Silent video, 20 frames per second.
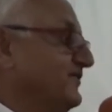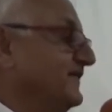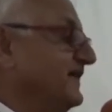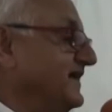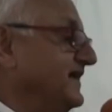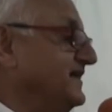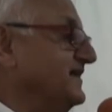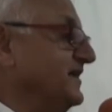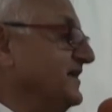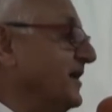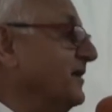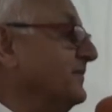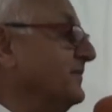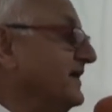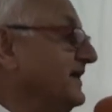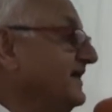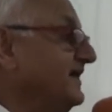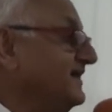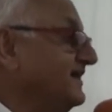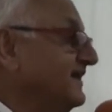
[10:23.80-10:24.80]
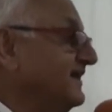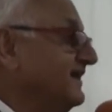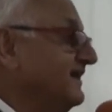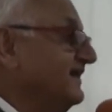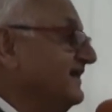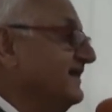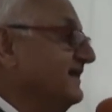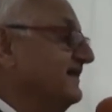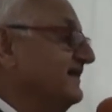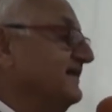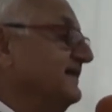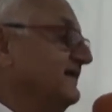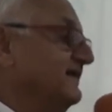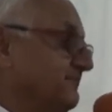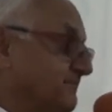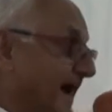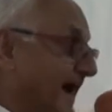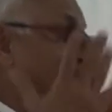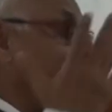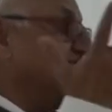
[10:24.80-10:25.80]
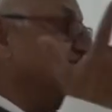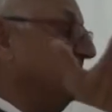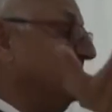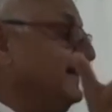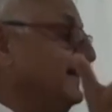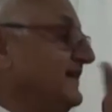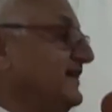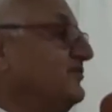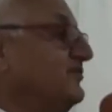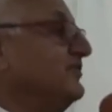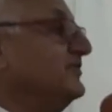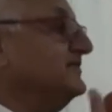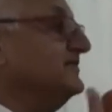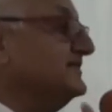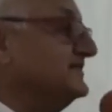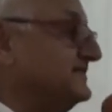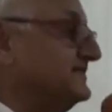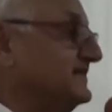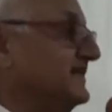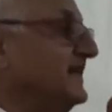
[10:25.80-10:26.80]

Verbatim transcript: for the Indian Army. Back then, it was the